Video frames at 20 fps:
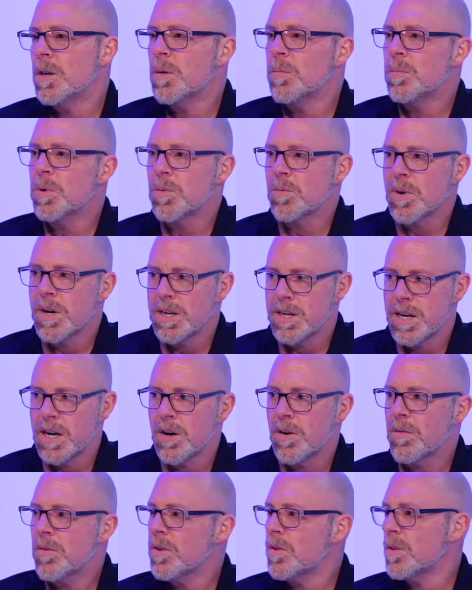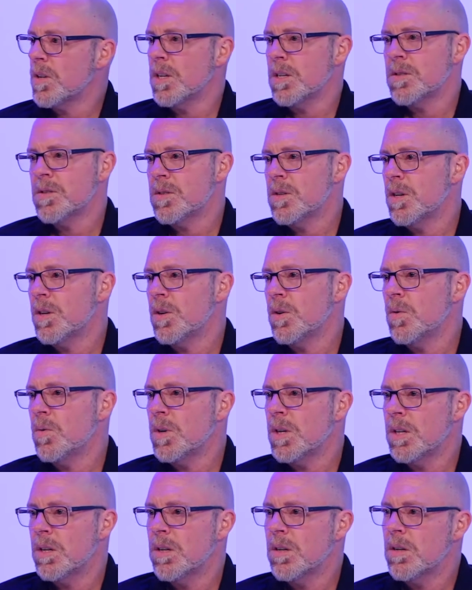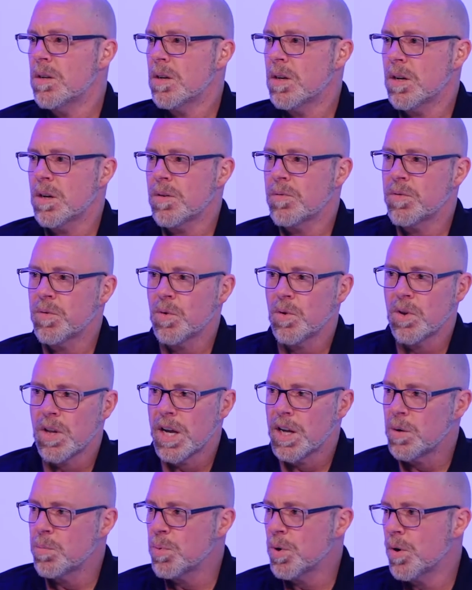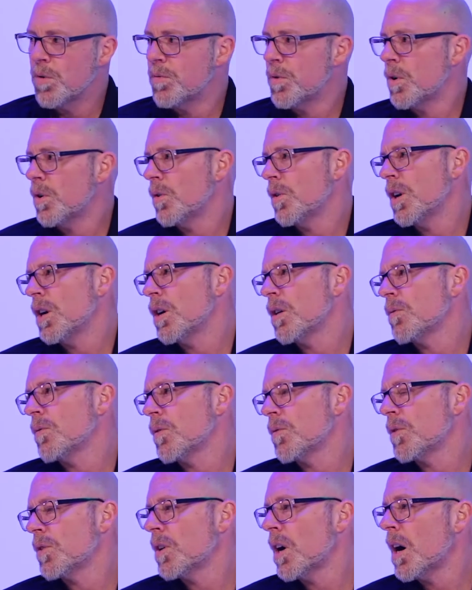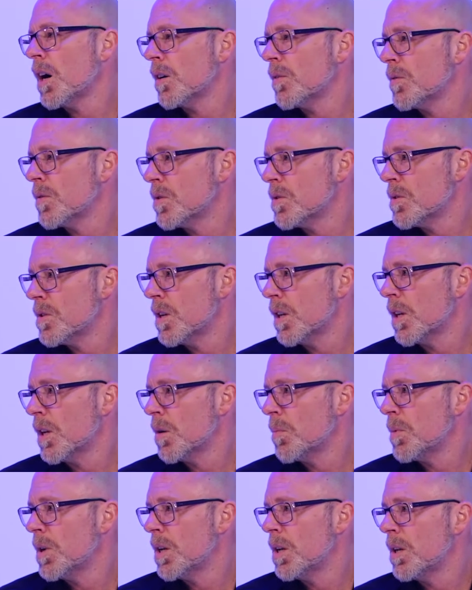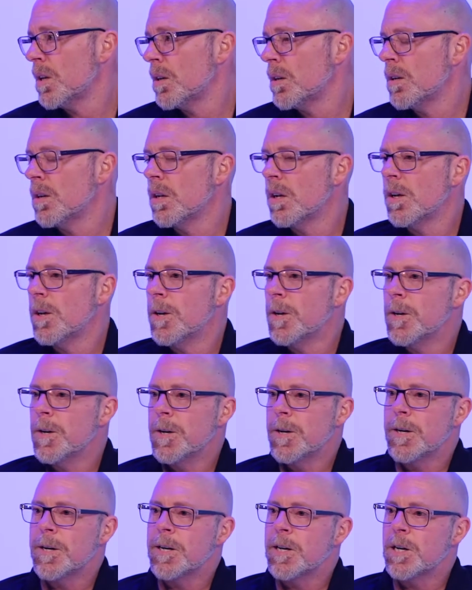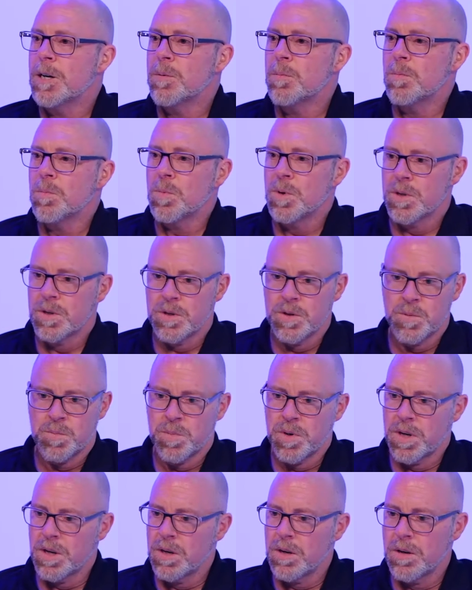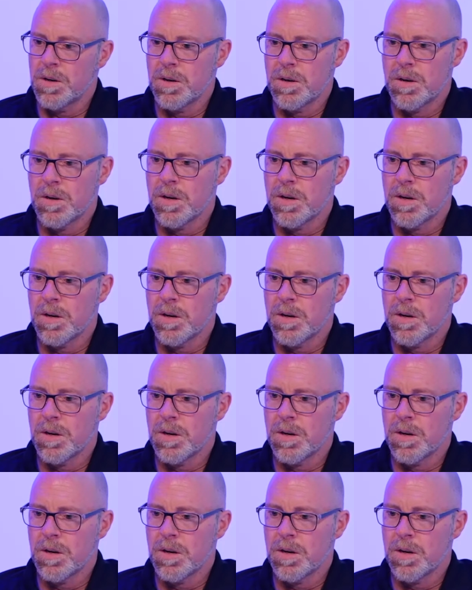But right now everything is new, and full line of pro photo gear for photographers that come in, which has been